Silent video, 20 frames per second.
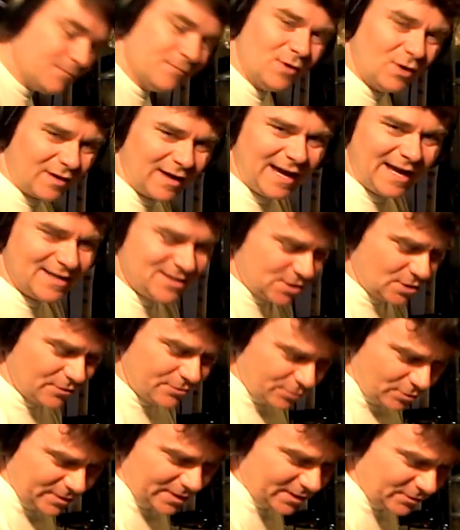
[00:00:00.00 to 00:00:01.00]
Okay, so
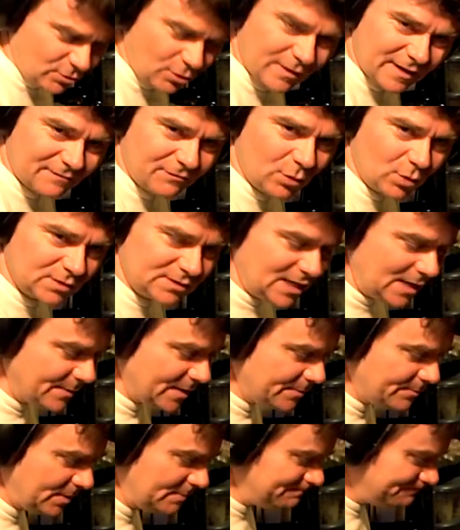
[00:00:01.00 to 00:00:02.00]
we can throw that floor tom
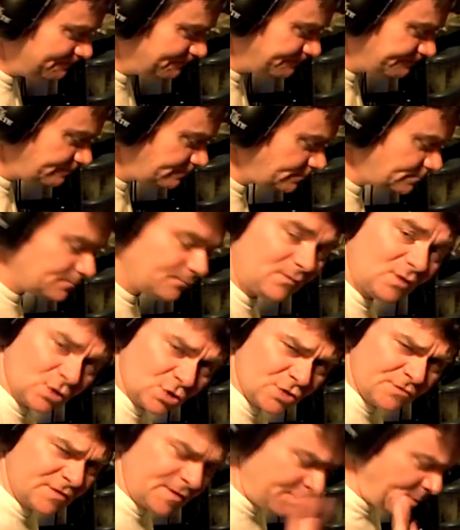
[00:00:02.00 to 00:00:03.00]
in, but
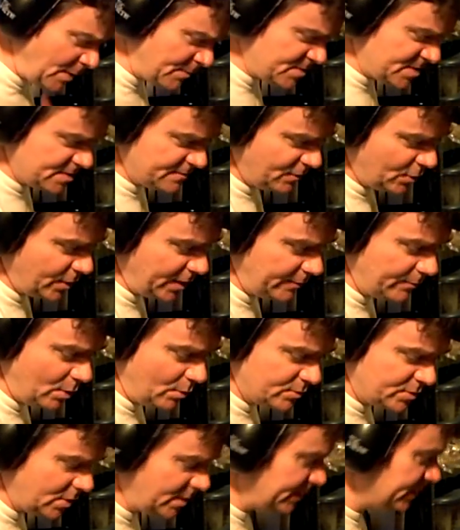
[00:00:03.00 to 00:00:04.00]
just for the purposes of learning, we
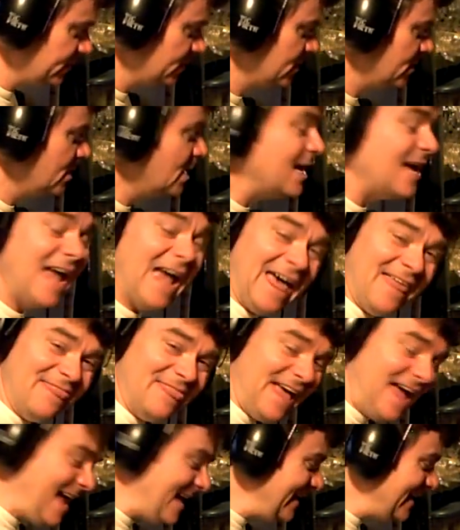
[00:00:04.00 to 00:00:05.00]
won't do it. And
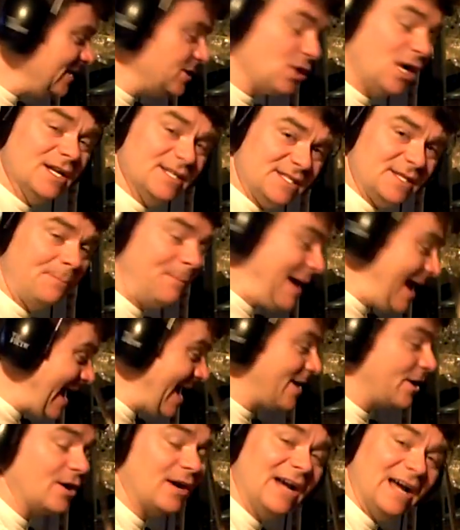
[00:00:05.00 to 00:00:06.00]
then he does the
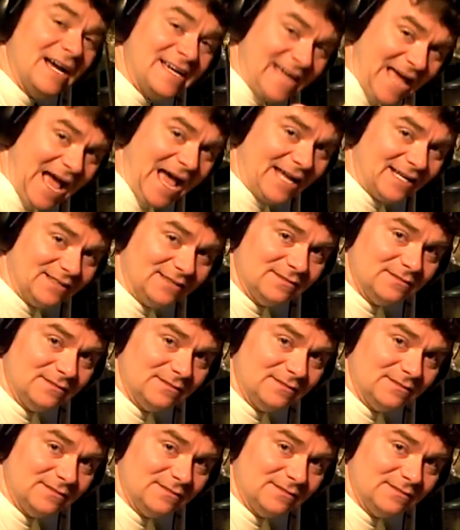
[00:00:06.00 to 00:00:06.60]
pattern again.